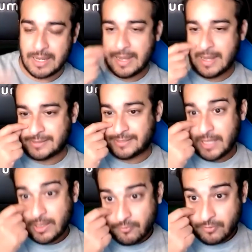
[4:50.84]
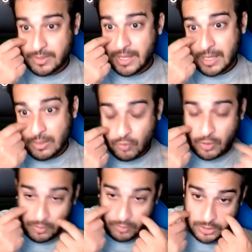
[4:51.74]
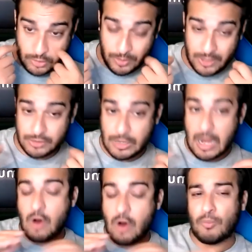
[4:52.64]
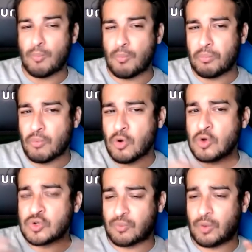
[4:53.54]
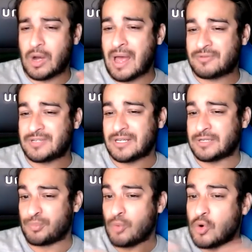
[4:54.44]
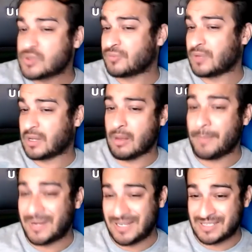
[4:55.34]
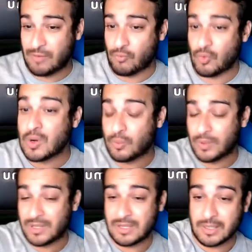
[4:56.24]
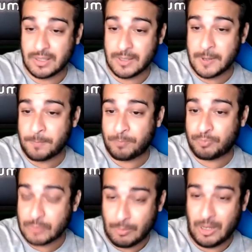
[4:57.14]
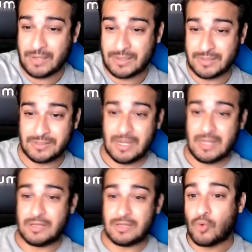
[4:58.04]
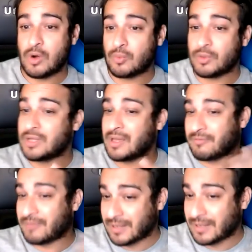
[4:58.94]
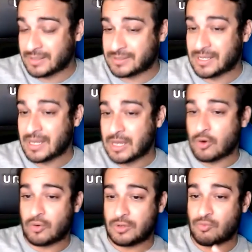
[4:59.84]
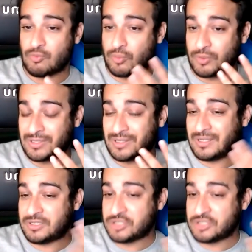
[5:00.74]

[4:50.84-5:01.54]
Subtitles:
and see if they can work with you. Because most, what I have seen is most of the companies, they work with the marketers, they work with the affiliates, or they work with lead